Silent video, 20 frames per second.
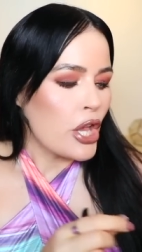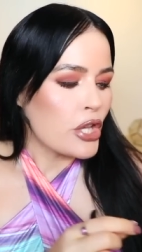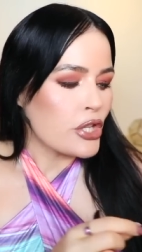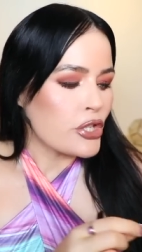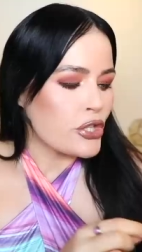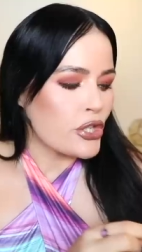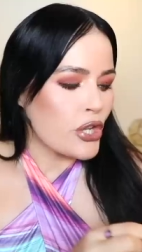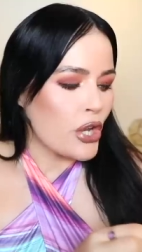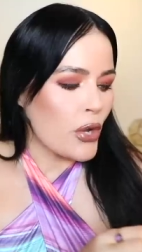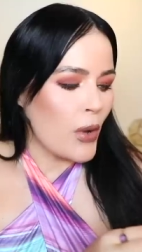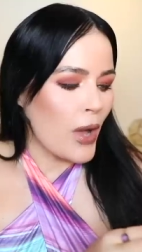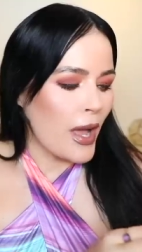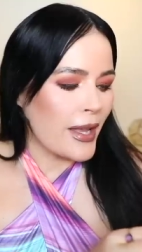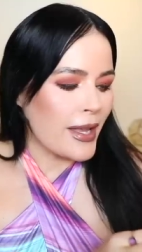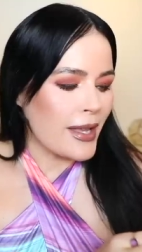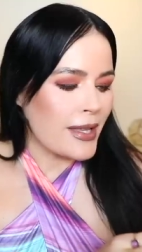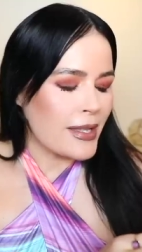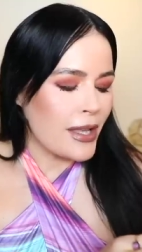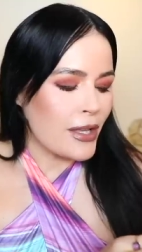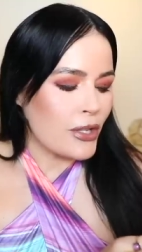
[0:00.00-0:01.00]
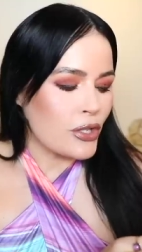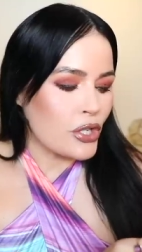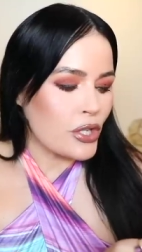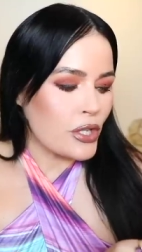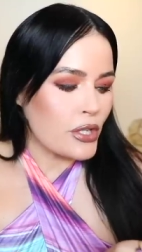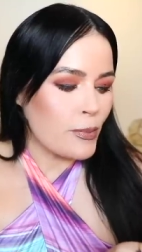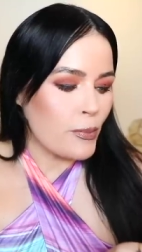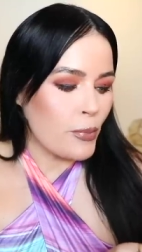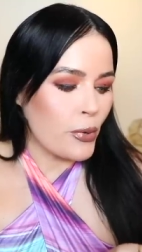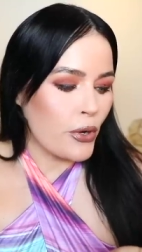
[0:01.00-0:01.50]
So I guess I'll
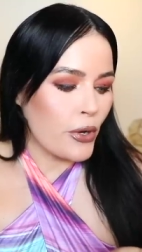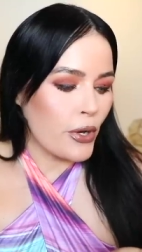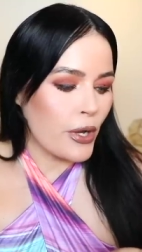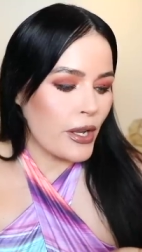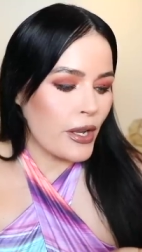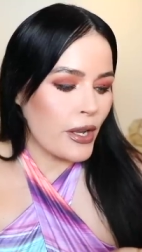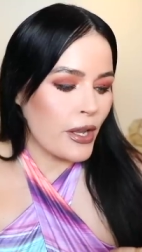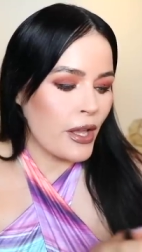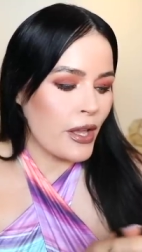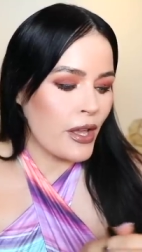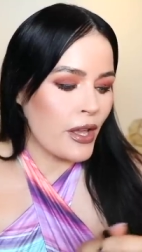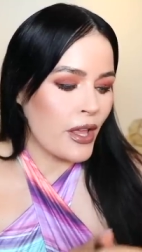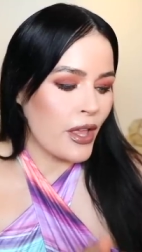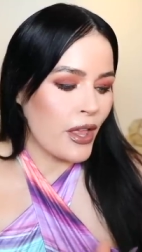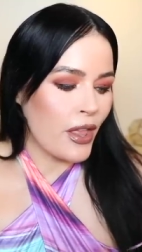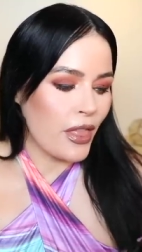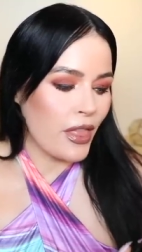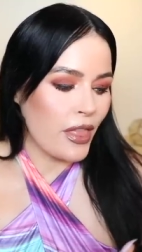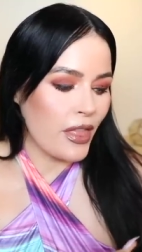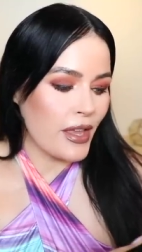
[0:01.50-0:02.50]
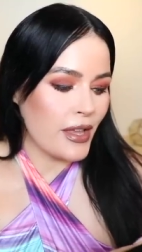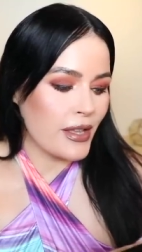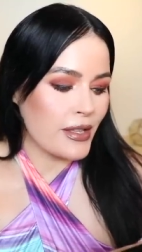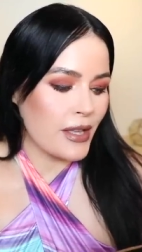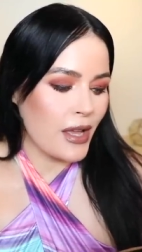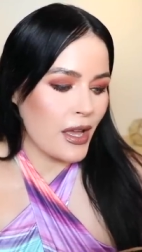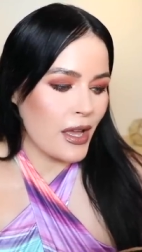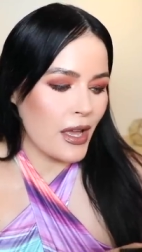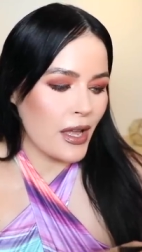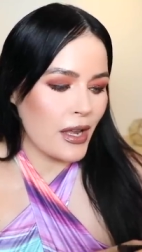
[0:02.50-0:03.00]
just put these
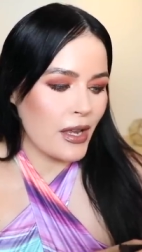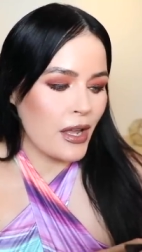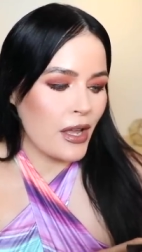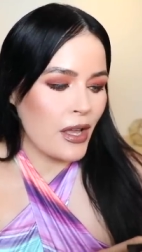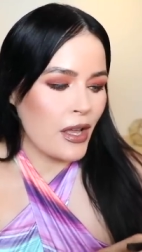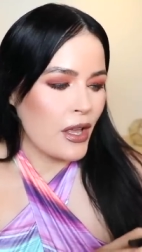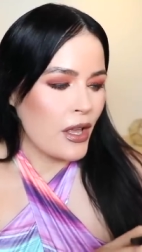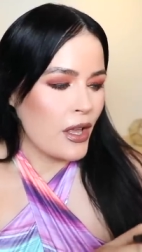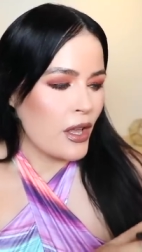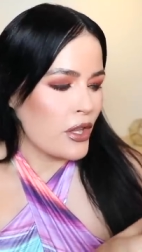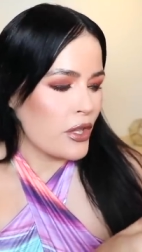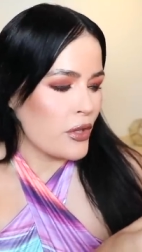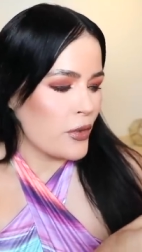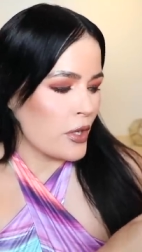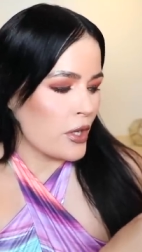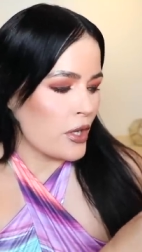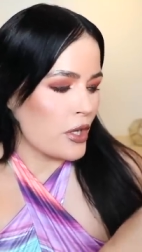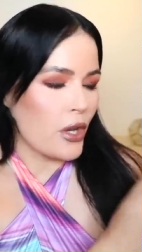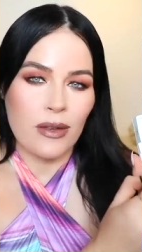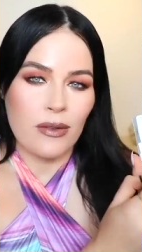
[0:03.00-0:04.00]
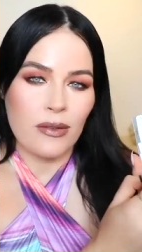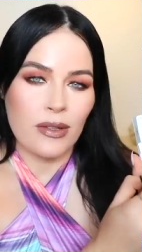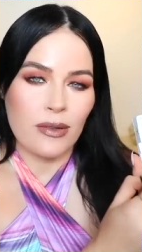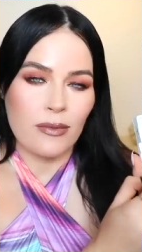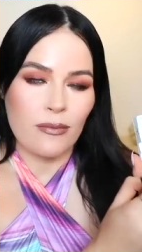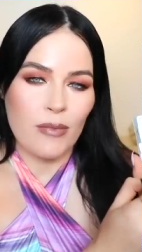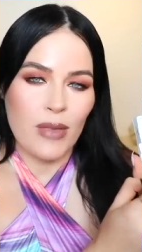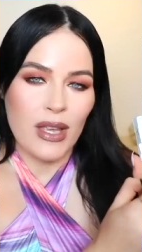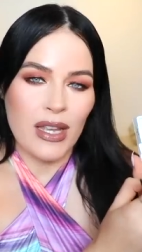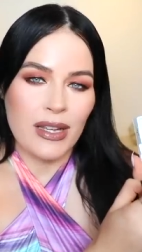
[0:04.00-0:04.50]
on. You can go
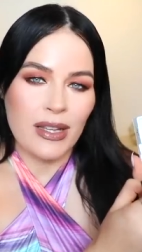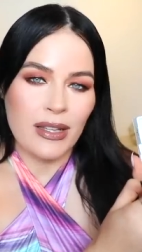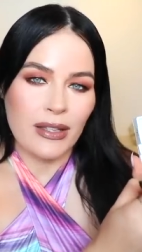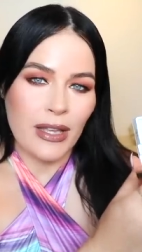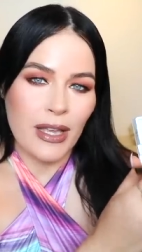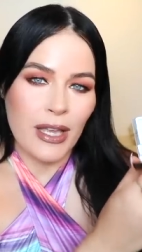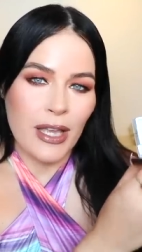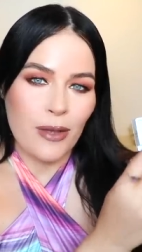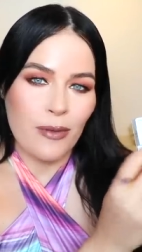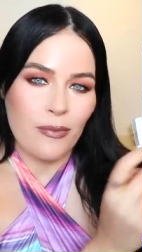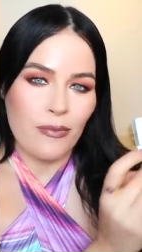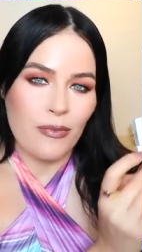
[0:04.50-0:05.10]
mid glam,